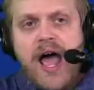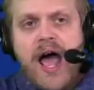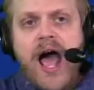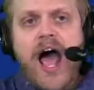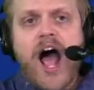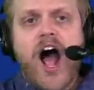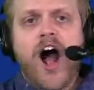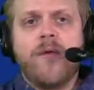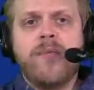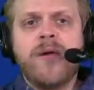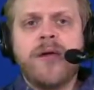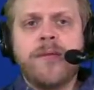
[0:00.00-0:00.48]

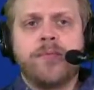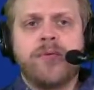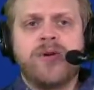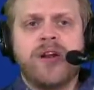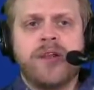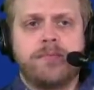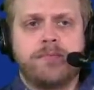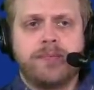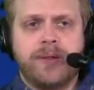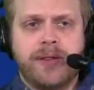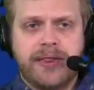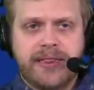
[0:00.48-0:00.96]
I'll be
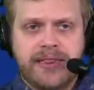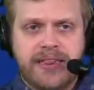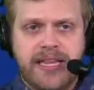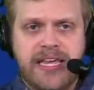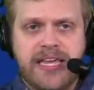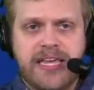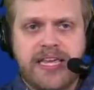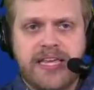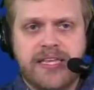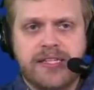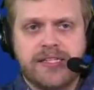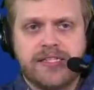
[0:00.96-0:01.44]
pretty
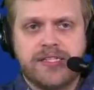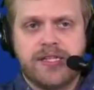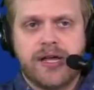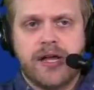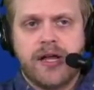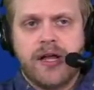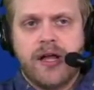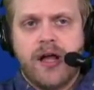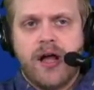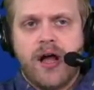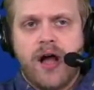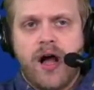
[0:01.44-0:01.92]
pleased
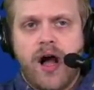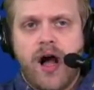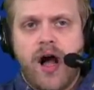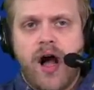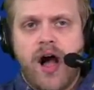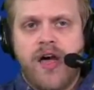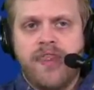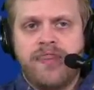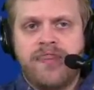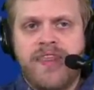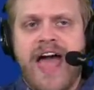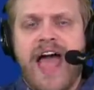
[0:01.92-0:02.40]

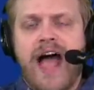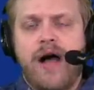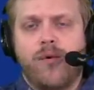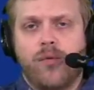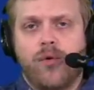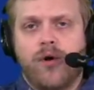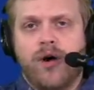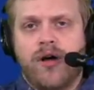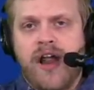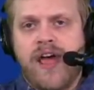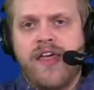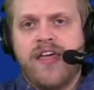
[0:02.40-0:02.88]
on that
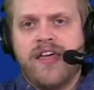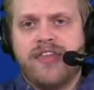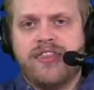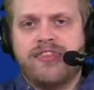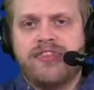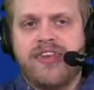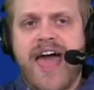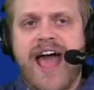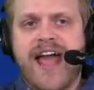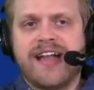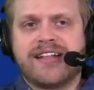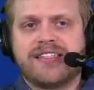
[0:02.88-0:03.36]
one. I think
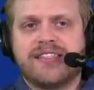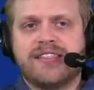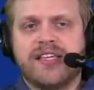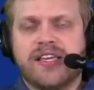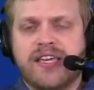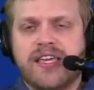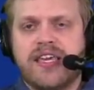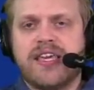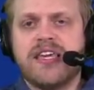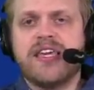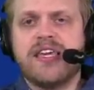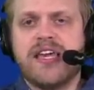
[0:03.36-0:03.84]
that's the
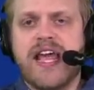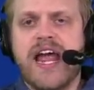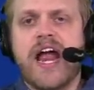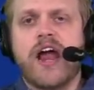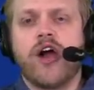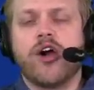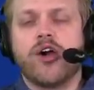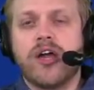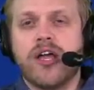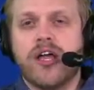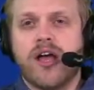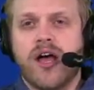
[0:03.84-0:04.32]
key
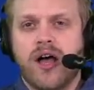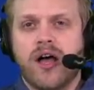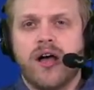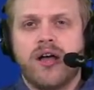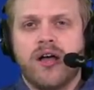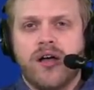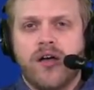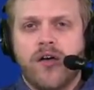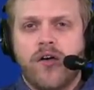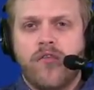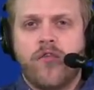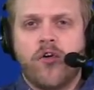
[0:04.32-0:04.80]
area
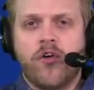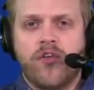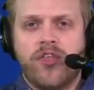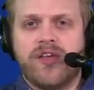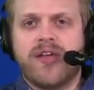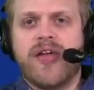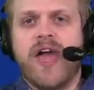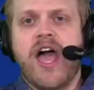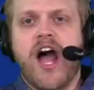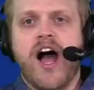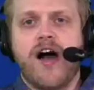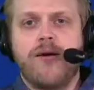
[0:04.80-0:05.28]
for the
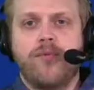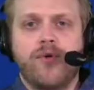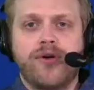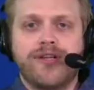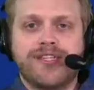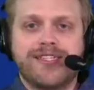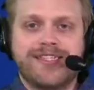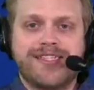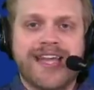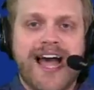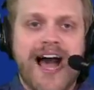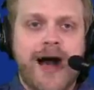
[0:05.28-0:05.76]

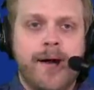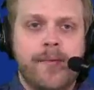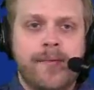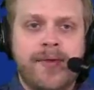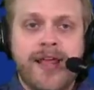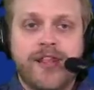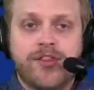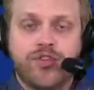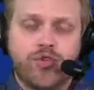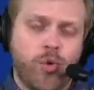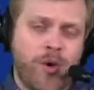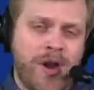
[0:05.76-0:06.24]
Cowboys.
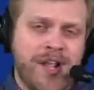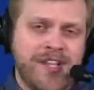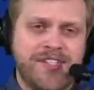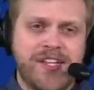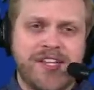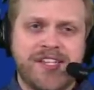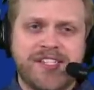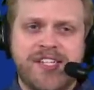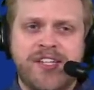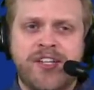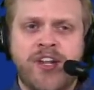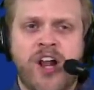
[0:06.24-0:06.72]
Dominant
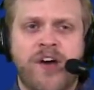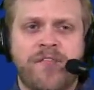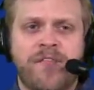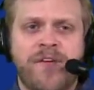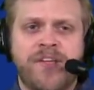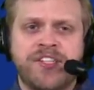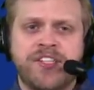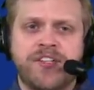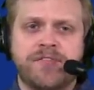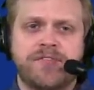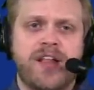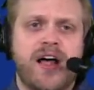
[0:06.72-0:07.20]
2016
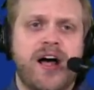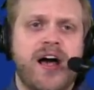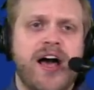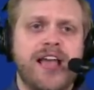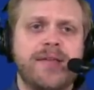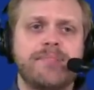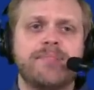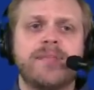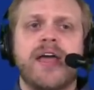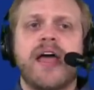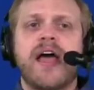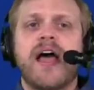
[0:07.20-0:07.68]
offensive
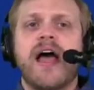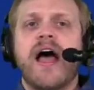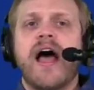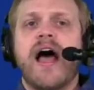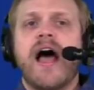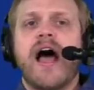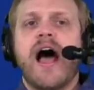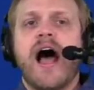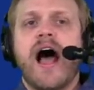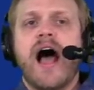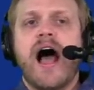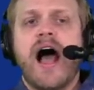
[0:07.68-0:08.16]
line,
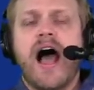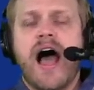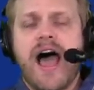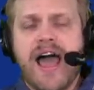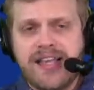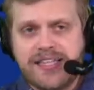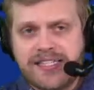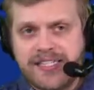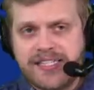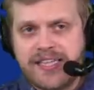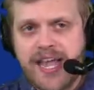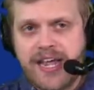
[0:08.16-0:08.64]

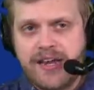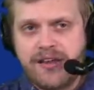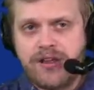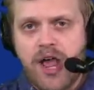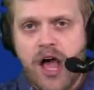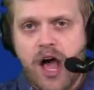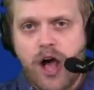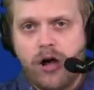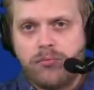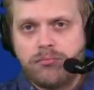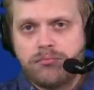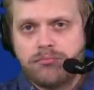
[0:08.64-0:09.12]
I say
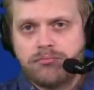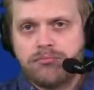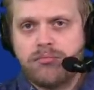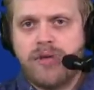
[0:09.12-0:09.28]
no.